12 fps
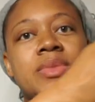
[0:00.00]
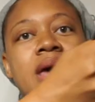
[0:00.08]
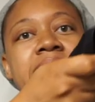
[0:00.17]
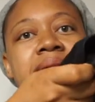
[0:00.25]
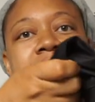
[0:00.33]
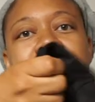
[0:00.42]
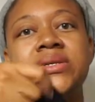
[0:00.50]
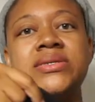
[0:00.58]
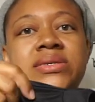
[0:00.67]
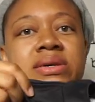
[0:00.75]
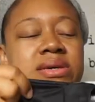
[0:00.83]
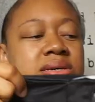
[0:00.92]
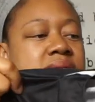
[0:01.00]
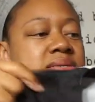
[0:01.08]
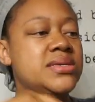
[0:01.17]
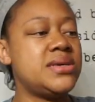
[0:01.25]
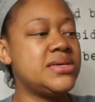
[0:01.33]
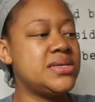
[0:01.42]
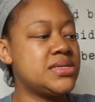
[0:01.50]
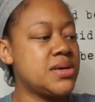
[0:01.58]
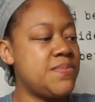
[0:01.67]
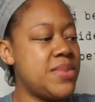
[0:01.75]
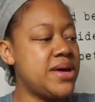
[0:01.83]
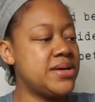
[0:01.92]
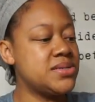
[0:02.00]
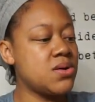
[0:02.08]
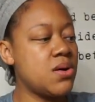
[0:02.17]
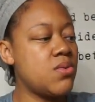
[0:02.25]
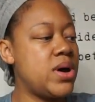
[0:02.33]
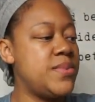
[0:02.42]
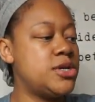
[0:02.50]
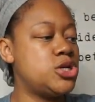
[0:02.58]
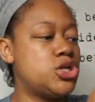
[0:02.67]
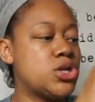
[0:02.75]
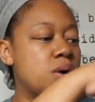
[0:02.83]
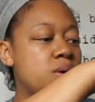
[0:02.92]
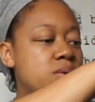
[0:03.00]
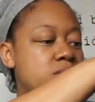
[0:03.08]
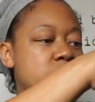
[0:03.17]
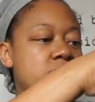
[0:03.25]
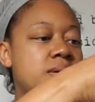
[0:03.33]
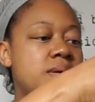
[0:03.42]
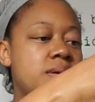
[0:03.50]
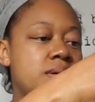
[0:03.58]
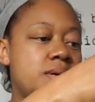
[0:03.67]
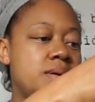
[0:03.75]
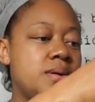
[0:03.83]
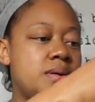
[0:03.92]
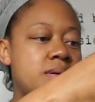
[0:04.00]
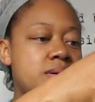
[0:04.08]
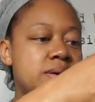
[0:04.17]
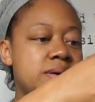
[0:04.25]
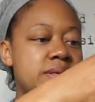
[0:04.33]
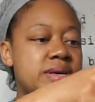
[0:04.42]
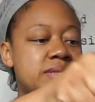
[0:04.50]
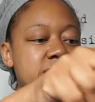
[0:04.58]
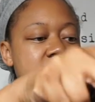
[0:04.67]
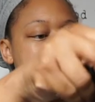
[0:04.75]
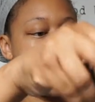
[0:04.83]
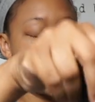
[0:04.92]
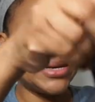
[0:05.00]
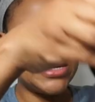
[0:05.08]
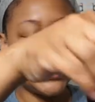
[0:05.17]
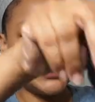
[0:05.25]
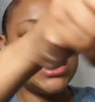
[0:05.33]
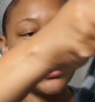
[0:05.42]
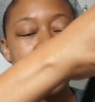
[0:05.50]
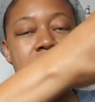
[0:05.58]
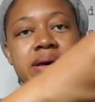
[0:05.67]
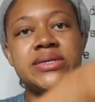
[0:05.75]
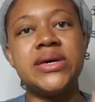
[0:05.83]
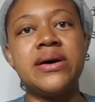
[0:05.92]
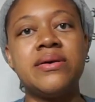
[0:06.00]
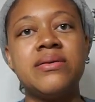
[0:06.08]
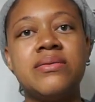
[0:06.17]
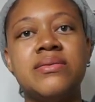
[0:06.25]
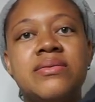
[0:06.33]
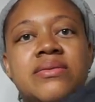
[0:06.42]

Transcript: I guess this is, is this a men's or a women's shirt? This is, like I said, it's double XL.